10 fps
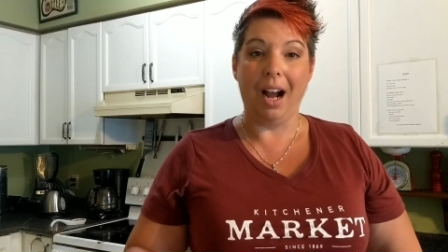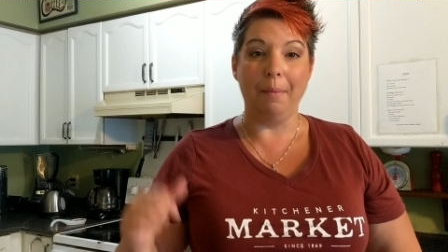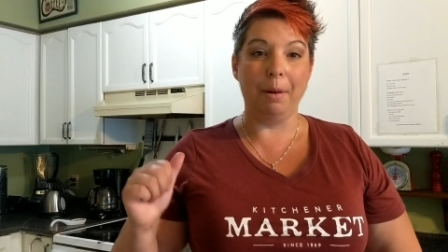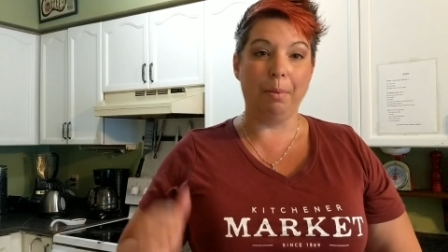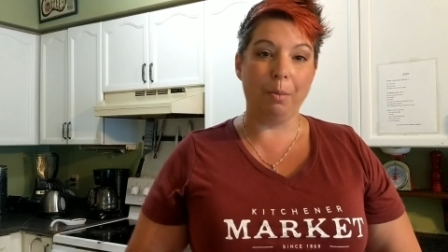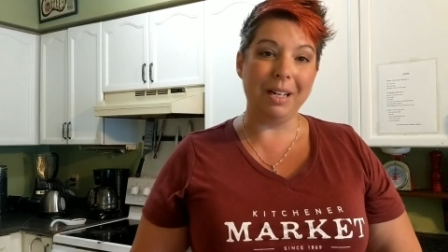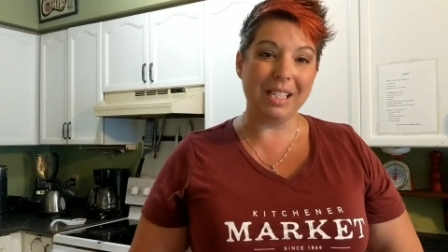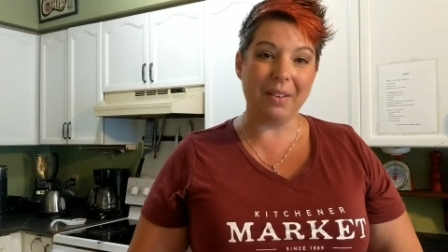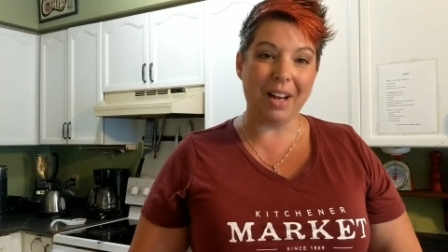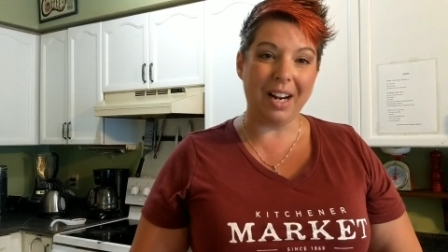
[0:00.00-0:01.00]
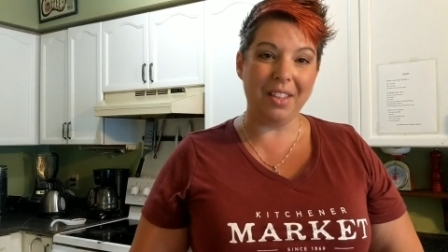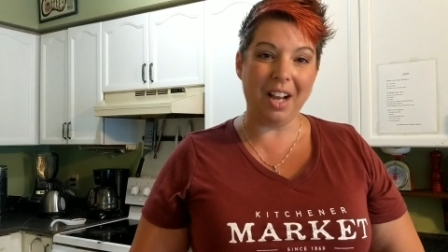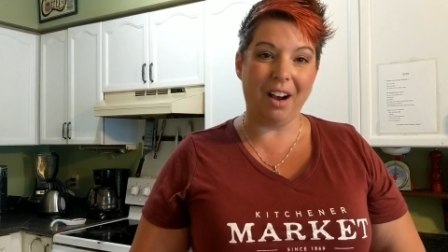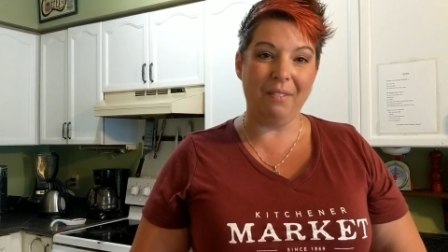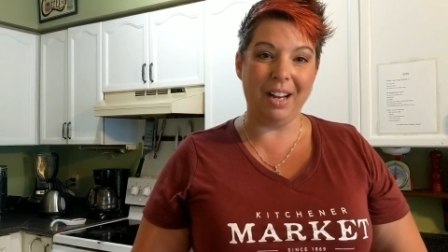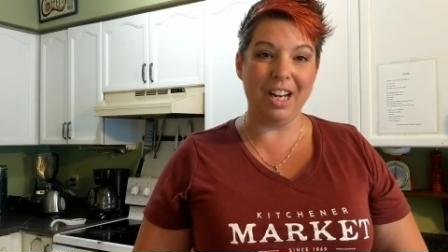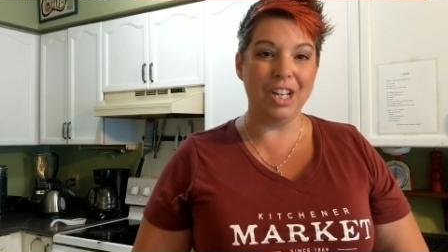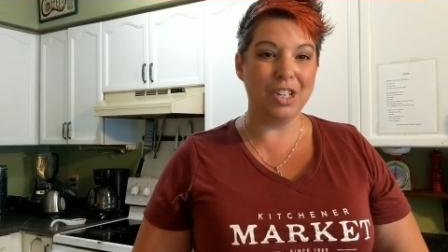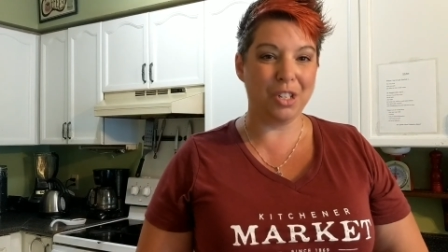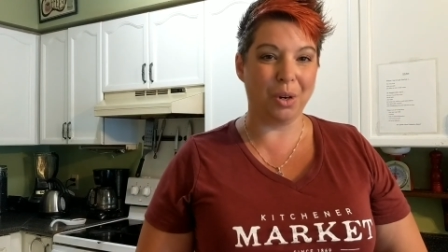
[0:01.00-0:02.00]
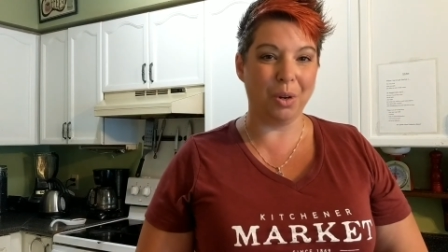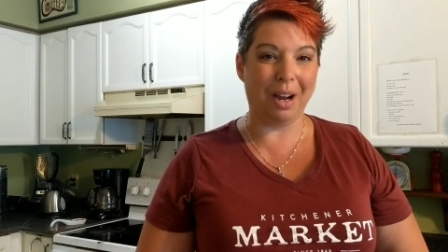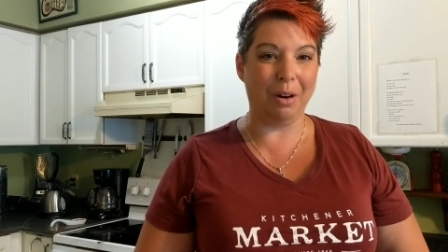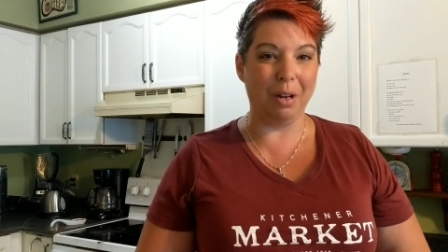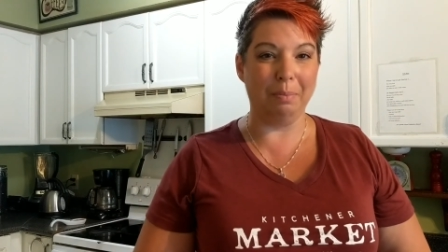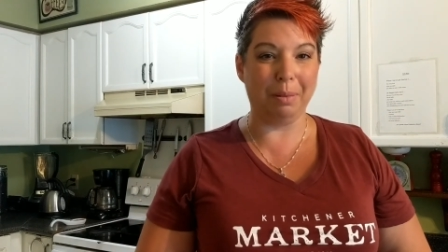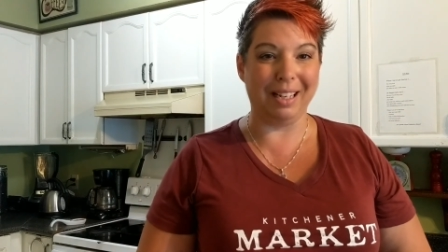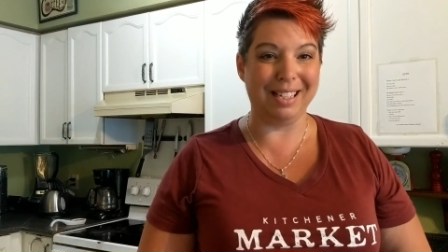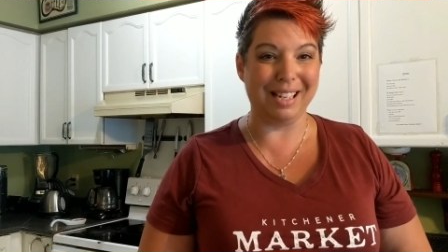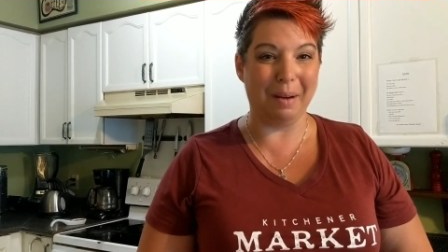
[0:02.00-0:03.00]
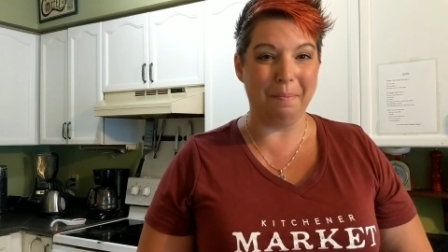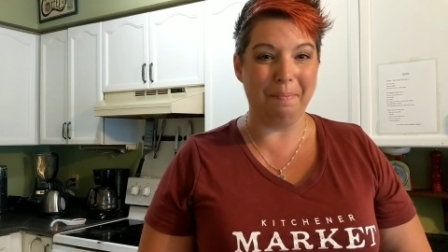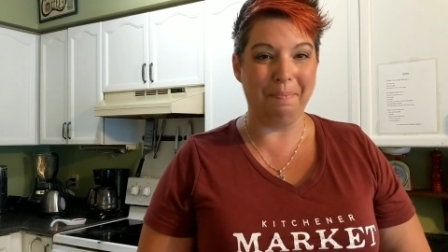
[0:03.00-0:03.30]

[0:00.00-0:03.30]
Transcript: I'm going to pull my stuff out of the oven, show you how it plates up.